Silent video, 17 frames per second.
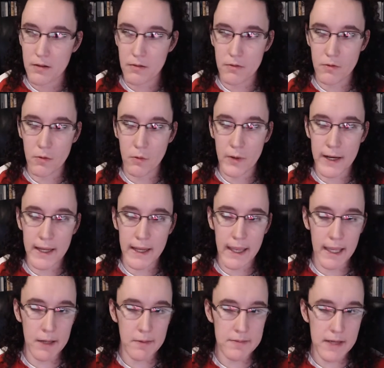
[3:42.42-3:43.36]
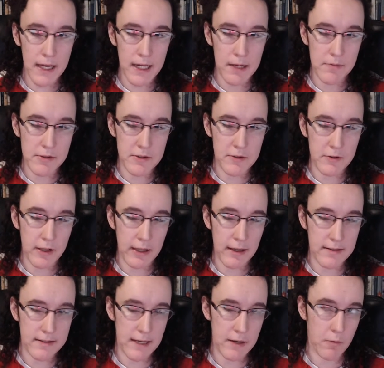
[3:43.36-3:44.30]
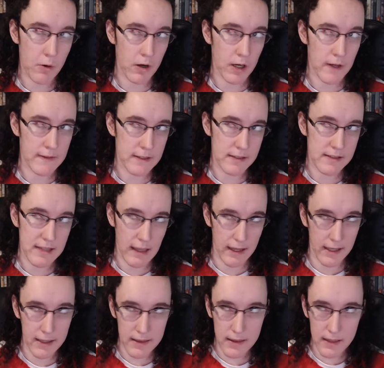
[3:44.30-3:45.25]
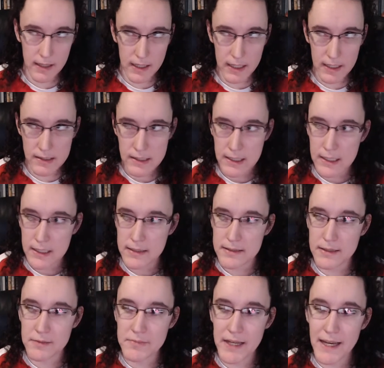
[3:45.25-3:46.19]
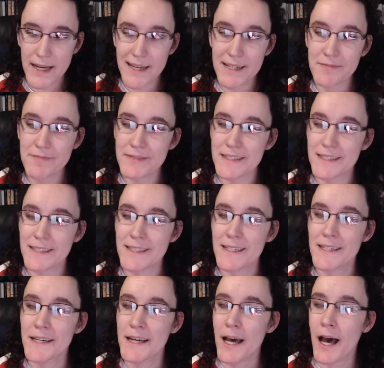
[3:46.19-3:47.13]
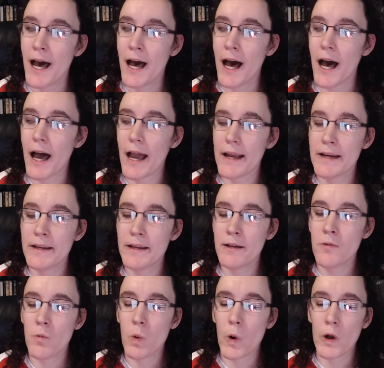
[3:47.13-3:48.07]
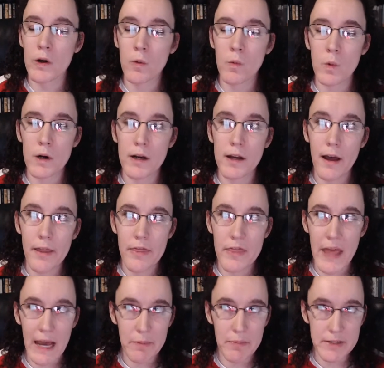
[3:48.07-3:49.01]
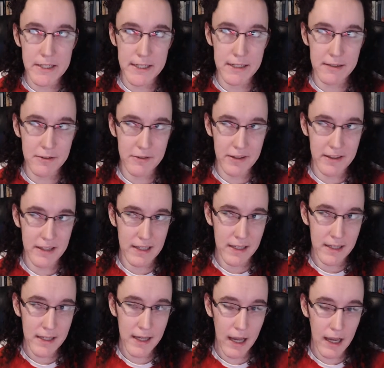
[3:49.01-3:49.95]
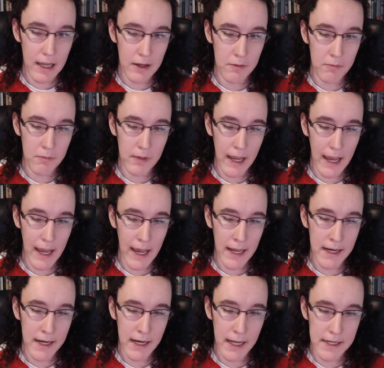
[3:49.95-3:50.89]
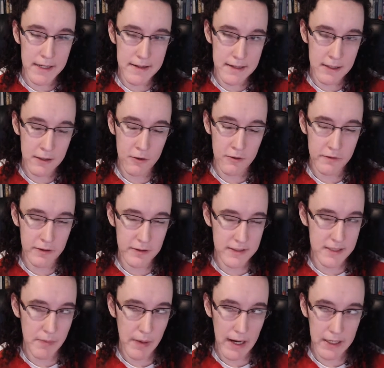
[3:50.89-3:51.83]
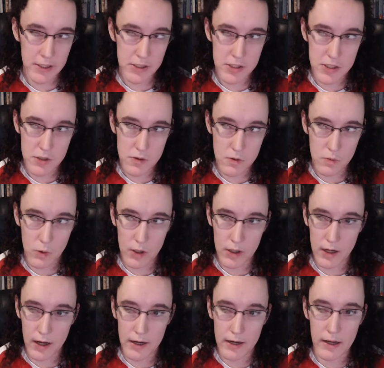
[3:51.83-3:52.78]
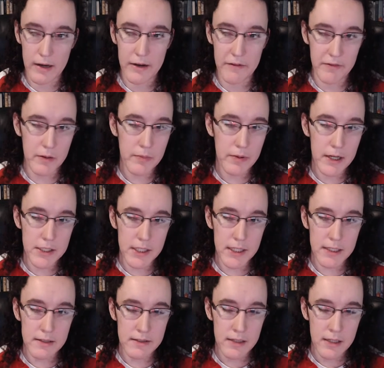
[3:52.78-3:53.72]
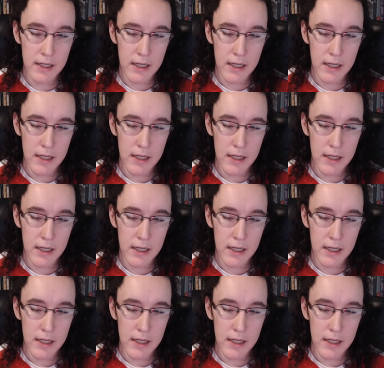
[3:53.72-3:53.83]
Well, when it came time to, work on the second thing, sometimes I didn't want to work on that particular thing. I had an idea or felt inspired to work on a different project